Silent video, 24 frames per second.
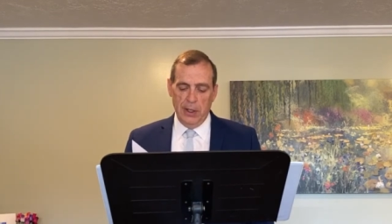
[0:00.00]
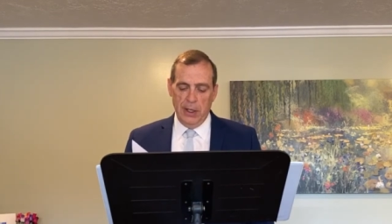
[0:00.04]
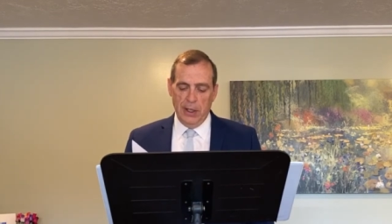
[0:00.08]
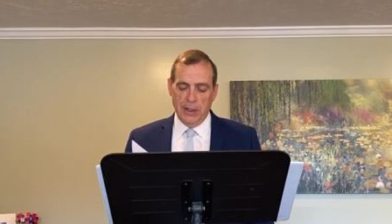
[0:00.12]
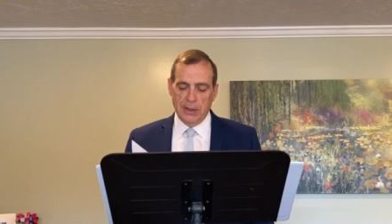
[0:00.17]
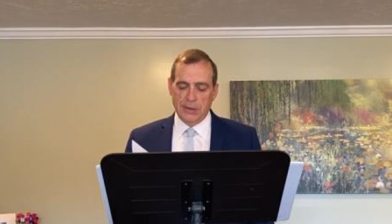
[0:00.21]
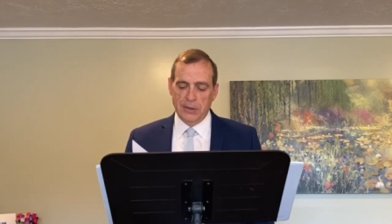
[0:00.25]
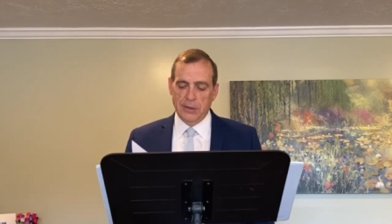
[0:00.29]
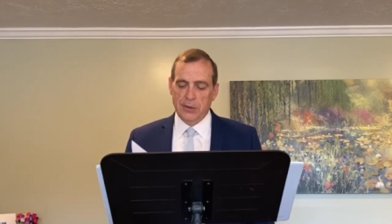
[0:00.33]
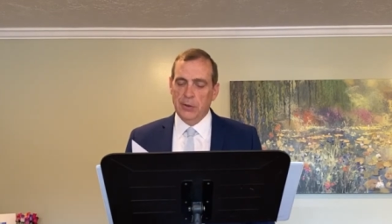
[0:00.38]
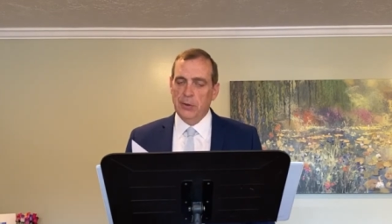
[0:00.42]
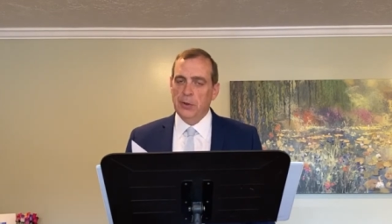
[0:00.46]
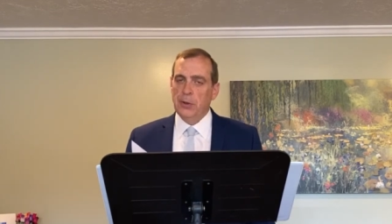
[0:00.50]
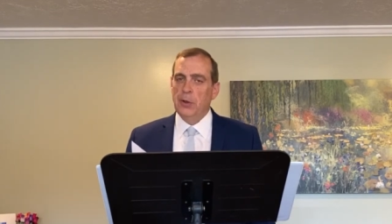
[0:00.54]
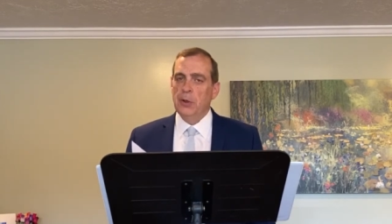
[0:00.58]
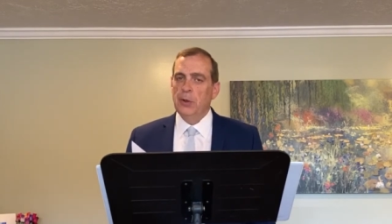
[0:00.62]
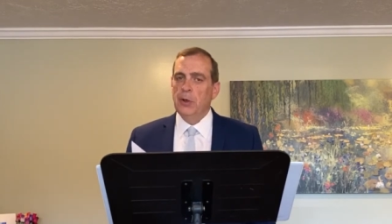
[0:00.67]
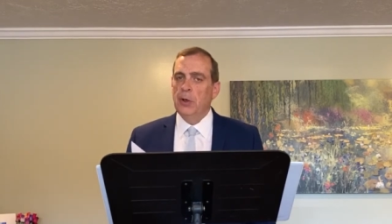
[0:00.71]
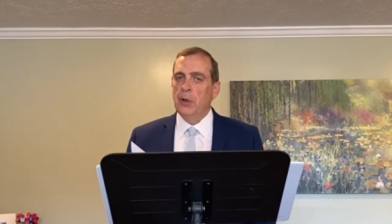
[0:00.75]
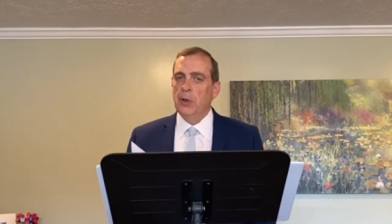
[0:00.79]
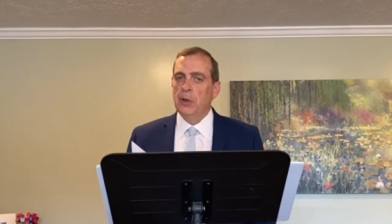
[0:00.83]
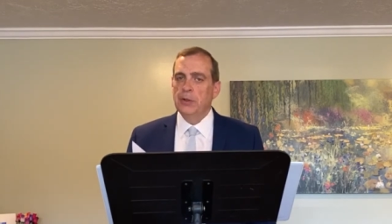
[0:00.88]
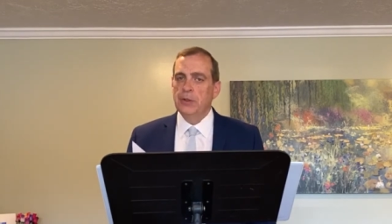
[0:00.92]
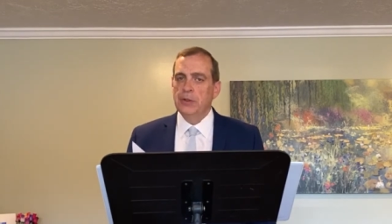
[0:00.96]
and
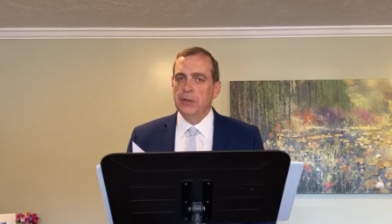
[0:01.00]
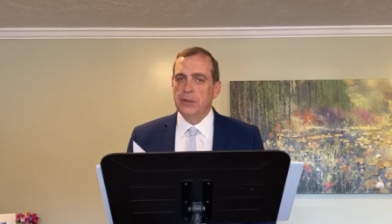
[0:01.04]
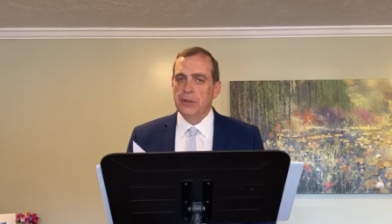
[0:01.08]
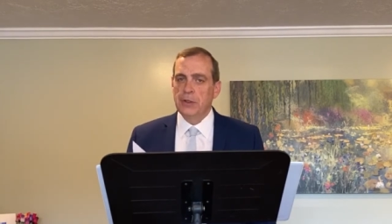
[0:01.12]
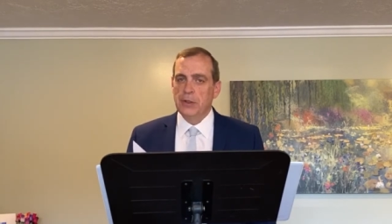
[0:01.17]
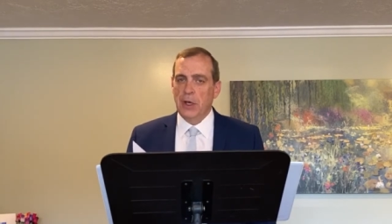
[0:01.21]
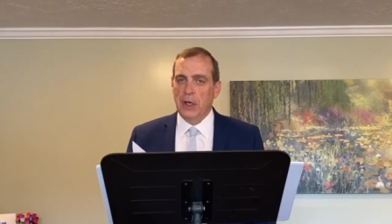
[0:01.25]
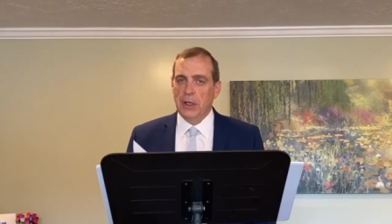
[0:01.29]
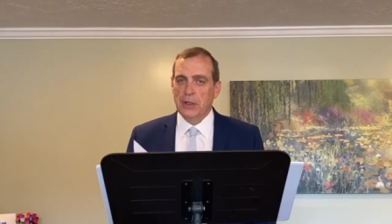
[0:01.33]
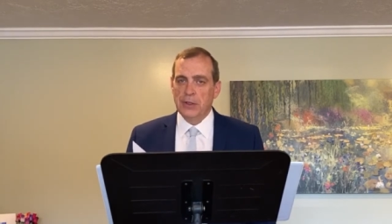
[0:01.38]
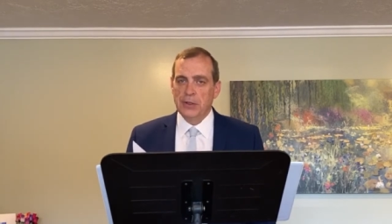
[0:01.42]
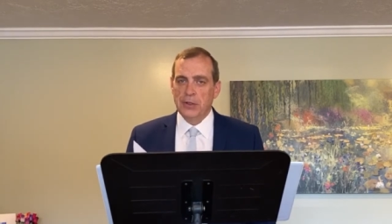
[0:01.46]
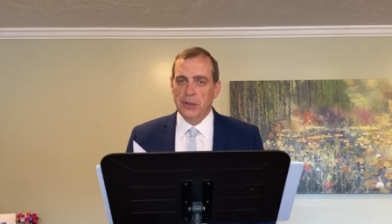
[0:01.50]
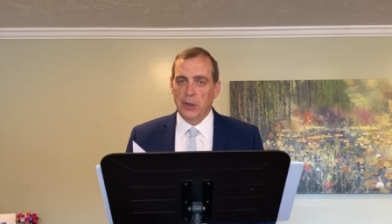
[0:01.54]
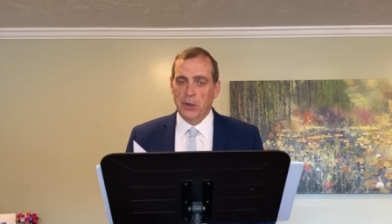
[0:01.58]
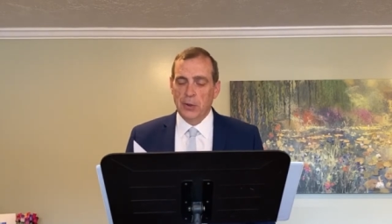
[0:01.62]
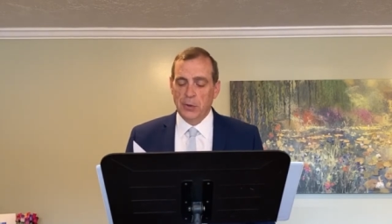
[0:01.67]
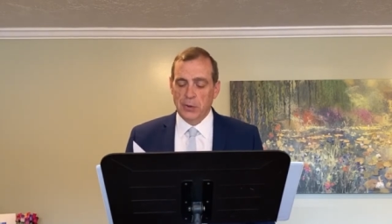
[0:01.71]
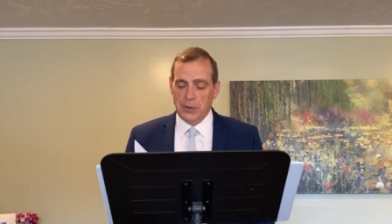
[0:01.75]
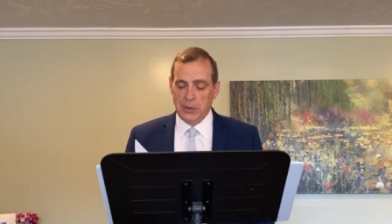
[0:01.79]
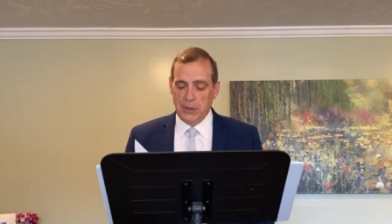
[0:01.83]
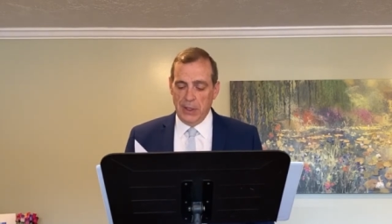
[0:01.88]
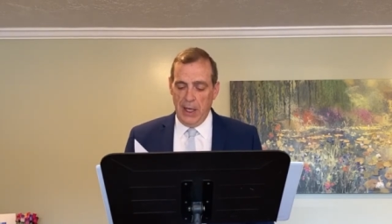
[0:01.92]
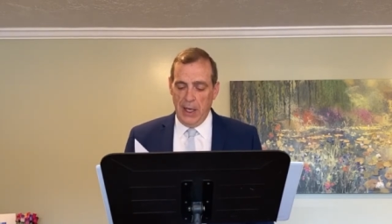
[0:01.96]
so, and
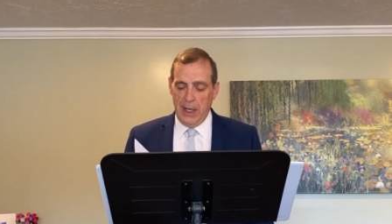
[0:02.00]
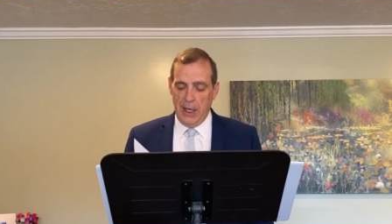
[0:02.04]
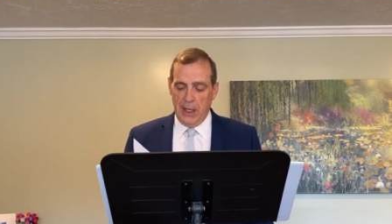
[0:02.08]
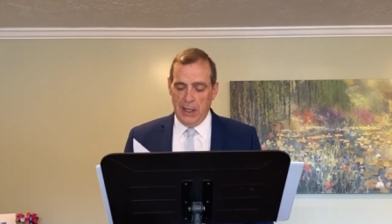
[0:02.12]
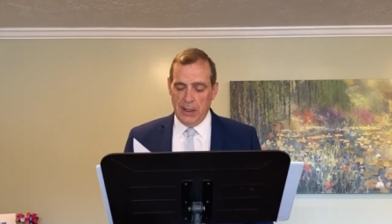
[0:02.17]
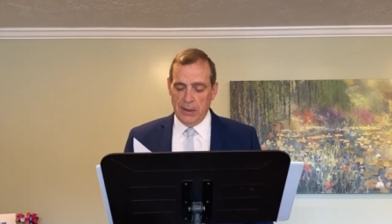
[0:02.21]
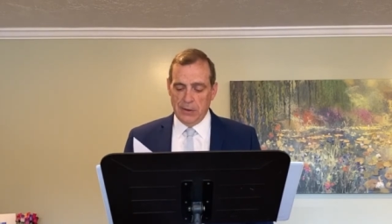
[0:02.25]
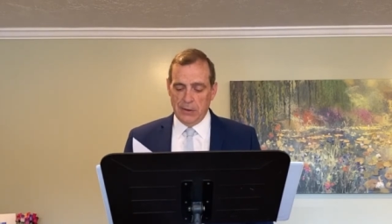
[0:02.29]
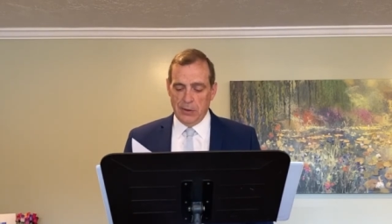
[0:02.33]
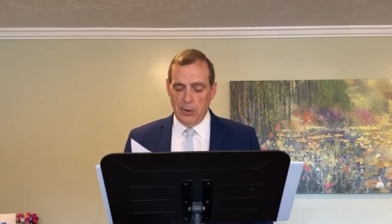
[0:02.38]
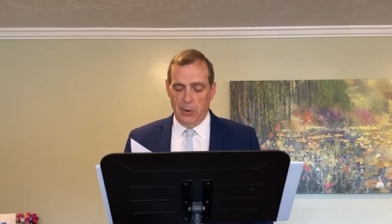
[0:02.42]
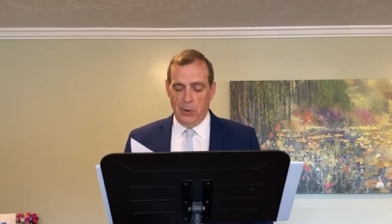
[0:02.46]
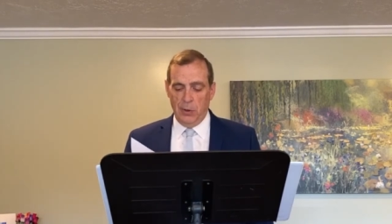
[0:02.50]
so stands